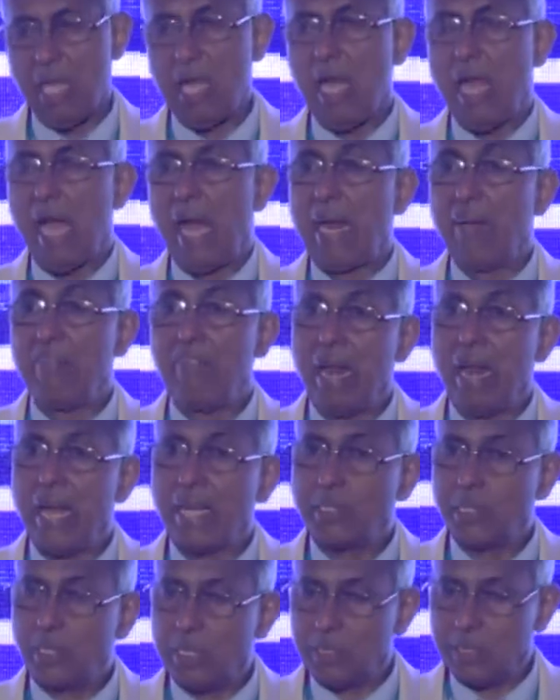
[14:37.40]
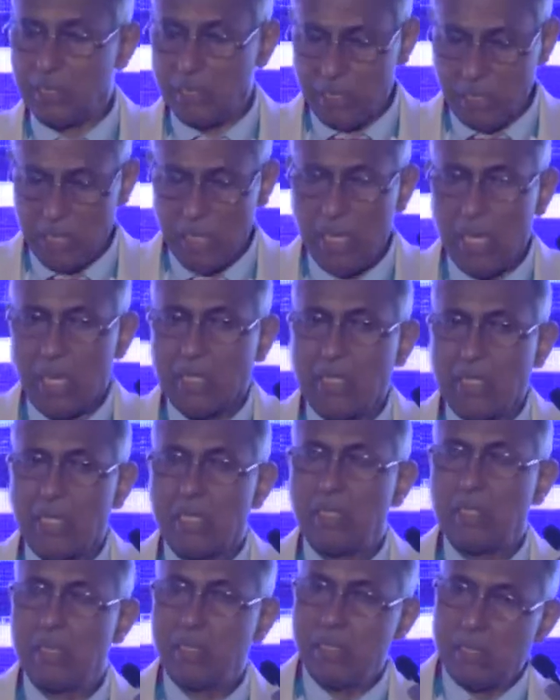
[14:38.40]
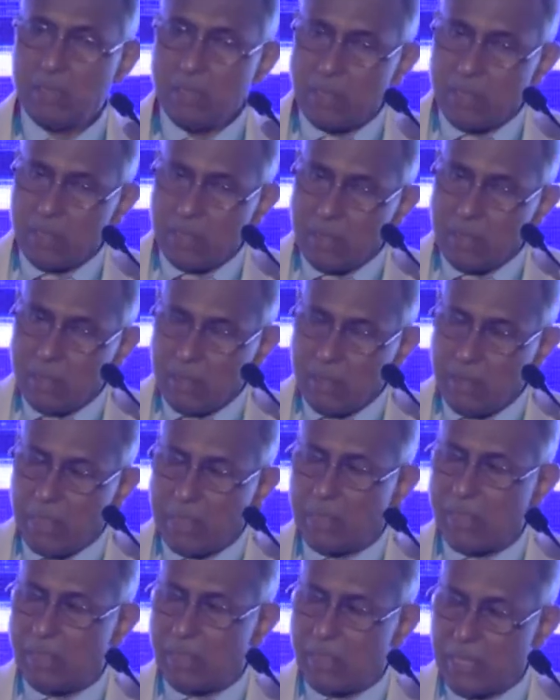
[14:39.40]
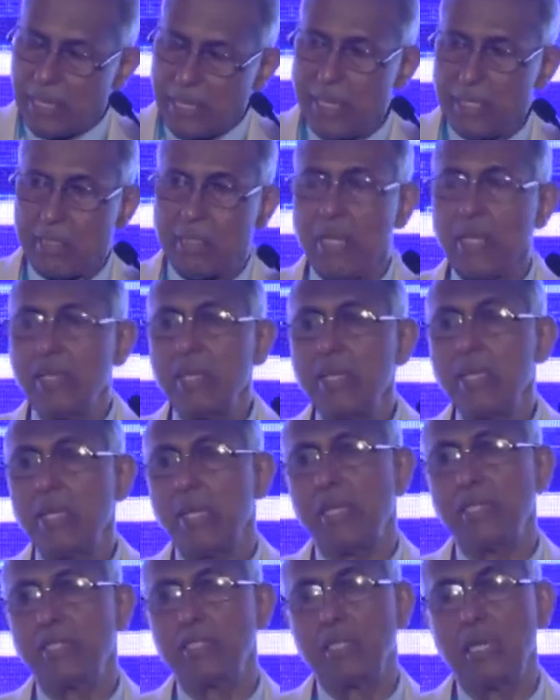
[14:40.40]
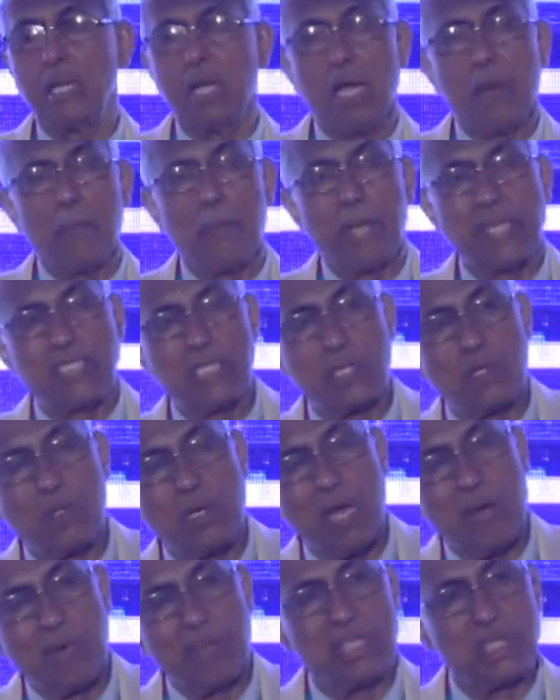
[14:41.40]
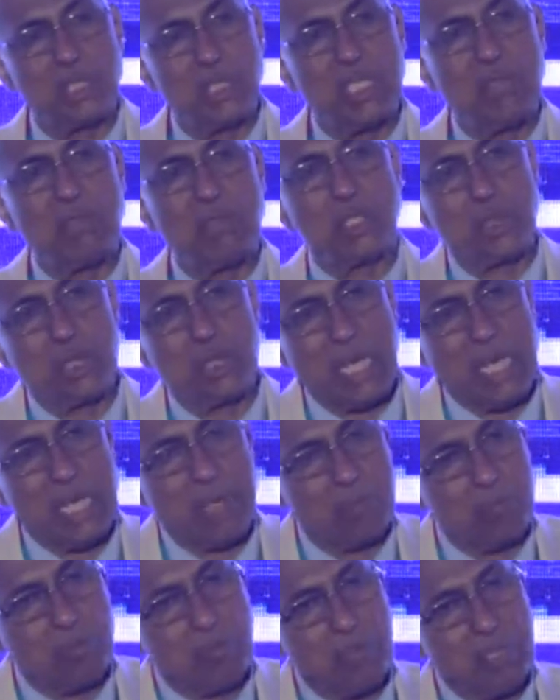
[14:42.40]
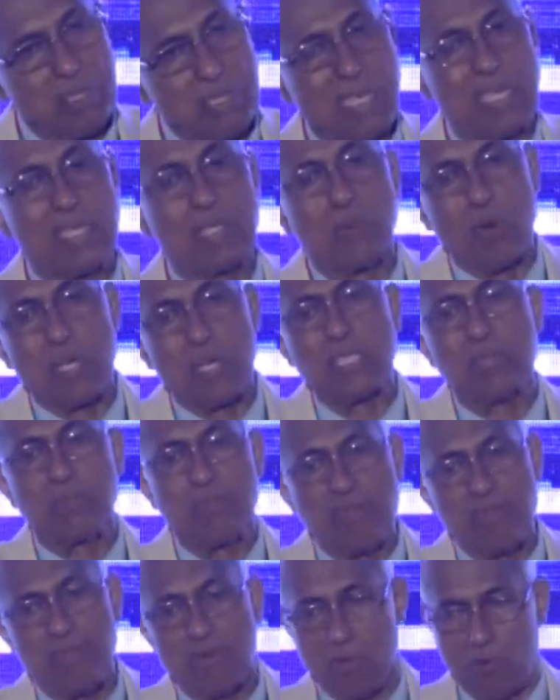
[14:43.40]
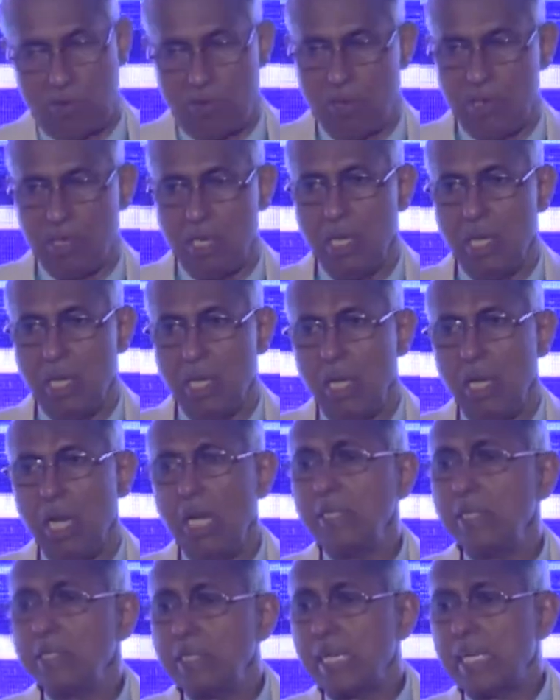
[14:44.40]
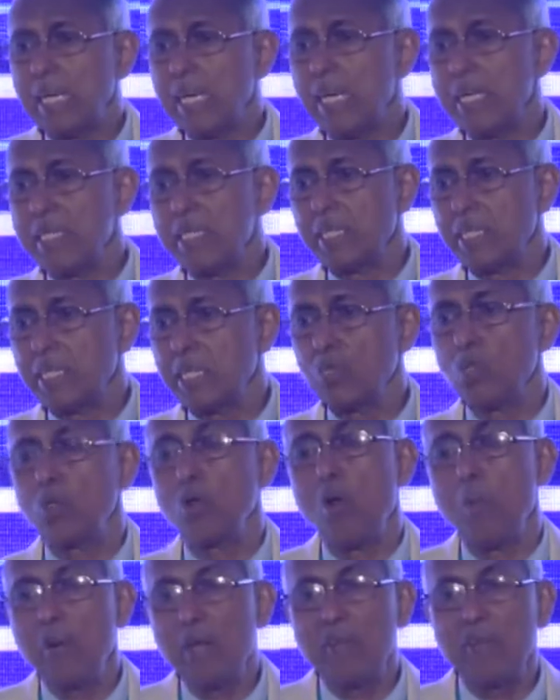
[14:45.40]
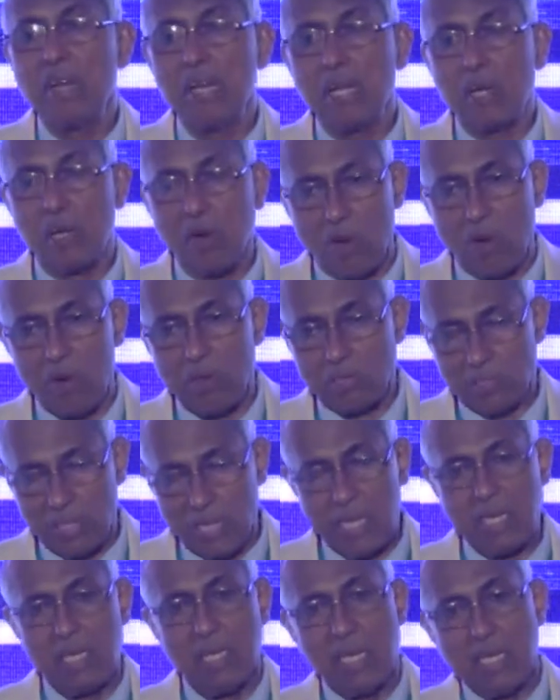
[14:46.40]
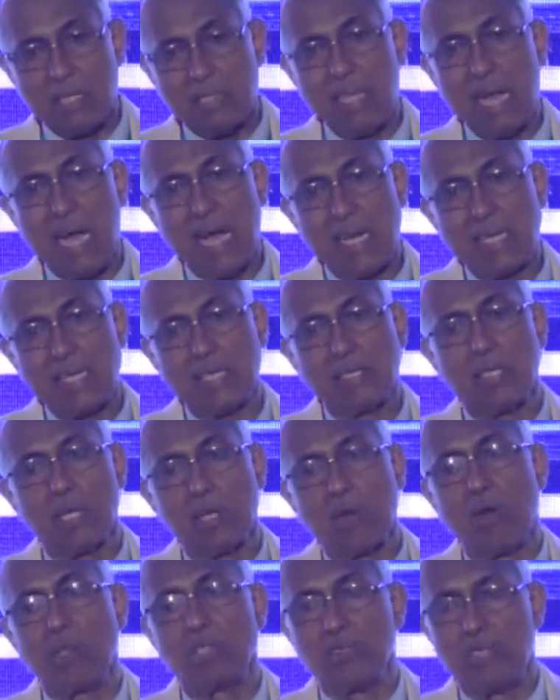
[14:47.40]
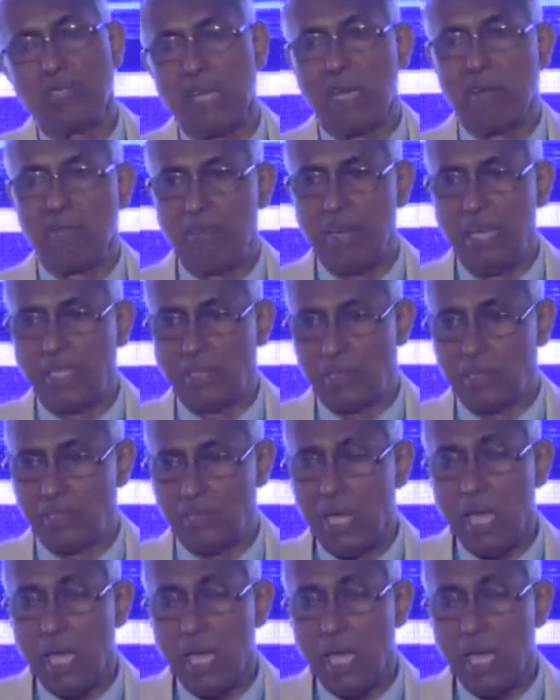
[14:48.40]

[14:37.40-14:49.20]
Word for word: Anaphylaxis, the, the tricky thing here is patient would have received the same drug once before and the second injection. So nobody will call, think that as the cause of the anaphylaxis.